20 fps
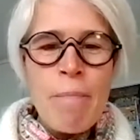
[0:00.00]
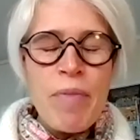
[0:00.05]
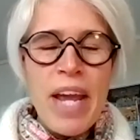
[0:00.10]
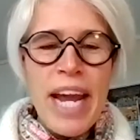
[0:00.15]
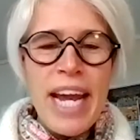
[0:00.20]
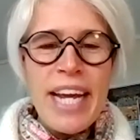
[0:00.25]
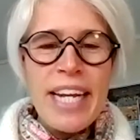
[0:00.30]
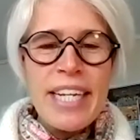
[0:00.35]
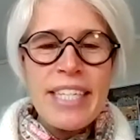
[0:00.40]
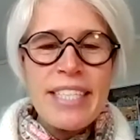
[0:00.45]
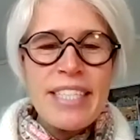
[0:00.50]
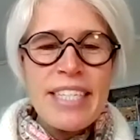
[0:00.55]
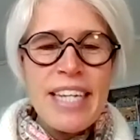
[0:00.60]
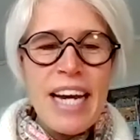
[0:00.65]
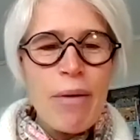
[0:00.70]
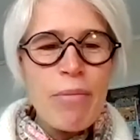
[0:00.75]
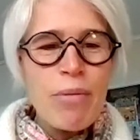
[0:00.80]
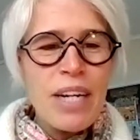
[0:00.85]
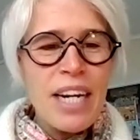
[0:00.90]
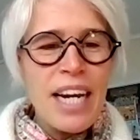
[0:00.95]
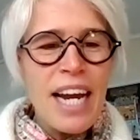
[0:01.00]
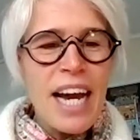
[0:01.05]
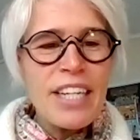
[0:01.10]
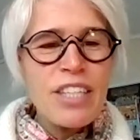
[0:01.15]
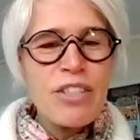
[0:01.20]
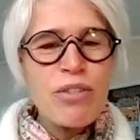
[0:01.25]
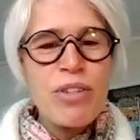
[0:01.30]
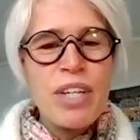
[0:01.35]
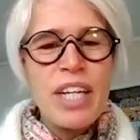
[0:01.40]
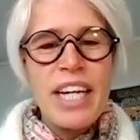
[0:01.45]
And I would like
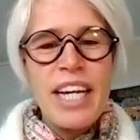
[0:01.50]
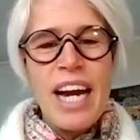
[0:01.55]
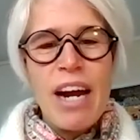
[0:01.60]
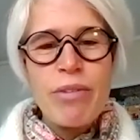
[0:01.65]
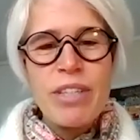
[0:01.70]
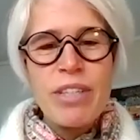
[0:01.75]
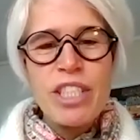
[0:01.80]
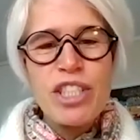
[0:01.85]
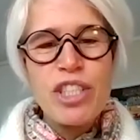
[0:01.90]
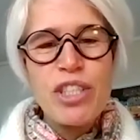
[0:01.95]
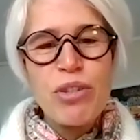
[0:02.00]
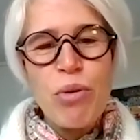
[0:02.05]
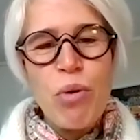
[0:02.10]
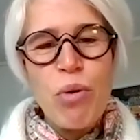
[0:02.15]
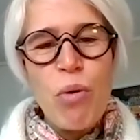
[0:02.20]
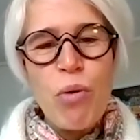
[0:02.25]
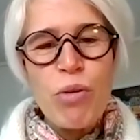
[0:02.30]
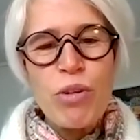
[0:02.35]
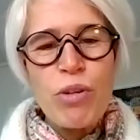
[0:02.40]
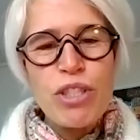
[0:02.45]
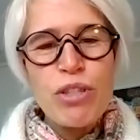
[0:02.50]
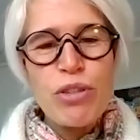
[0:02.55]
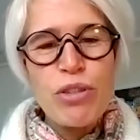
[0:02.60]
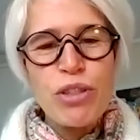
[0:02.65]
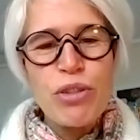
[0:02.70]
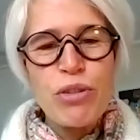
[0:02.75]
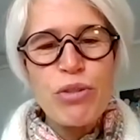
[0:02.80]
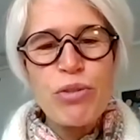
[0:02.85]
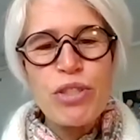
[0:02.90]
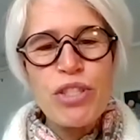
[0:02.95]
to encourage you all to
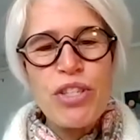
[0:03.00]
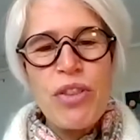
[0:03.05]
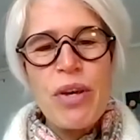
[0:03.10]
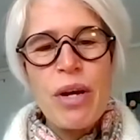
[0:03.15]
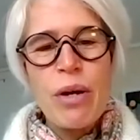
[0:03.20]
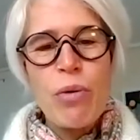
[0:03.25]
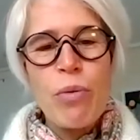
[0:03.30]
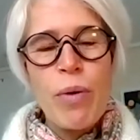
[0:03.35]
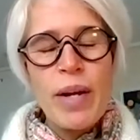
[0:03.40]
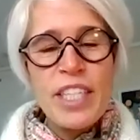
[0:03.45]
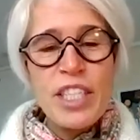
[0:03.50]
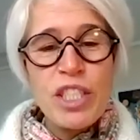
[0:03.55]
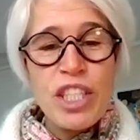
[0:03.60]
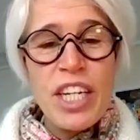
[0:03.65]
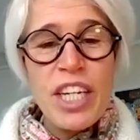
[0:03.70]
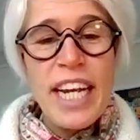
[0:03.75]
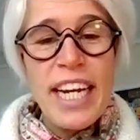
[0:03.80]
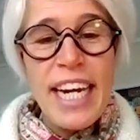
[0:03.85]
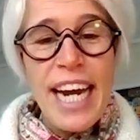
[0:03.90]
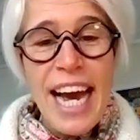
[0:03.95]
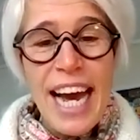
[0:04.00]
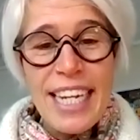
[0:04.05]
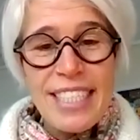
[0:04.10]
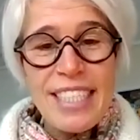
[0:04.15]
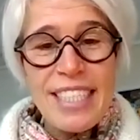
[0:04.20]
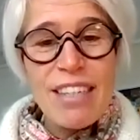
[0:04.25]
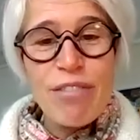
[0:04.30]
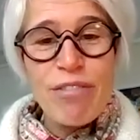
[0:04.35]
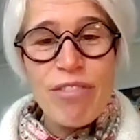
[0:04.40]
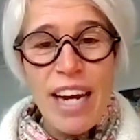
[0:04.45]
use the question and
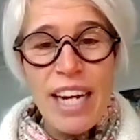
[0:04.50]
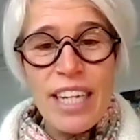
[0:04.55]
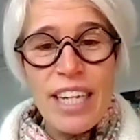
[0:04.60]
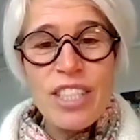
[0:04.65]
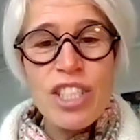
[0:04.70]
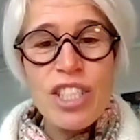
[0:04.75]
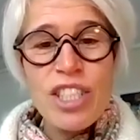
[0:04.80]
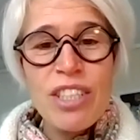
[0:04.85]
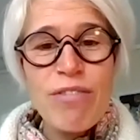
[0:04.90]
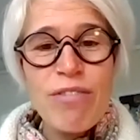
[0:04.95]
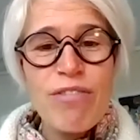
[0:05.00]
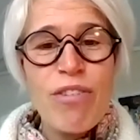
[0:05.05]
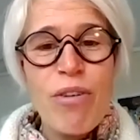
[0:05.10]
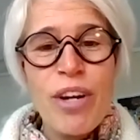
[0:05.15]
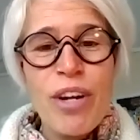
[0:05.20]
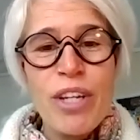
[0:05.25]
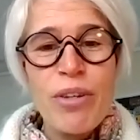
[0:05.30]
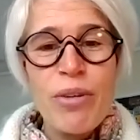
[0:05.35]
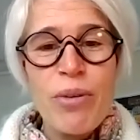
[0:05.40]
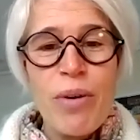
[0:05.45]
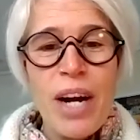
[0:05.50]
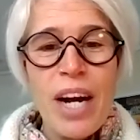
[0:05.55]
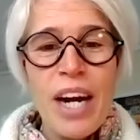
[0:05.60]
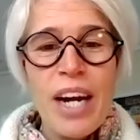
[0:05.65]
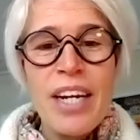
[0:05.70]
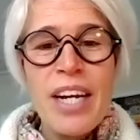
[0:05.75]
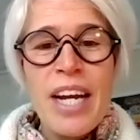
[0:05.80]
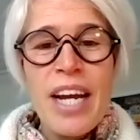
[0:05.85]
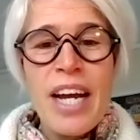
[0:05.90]
answer function for your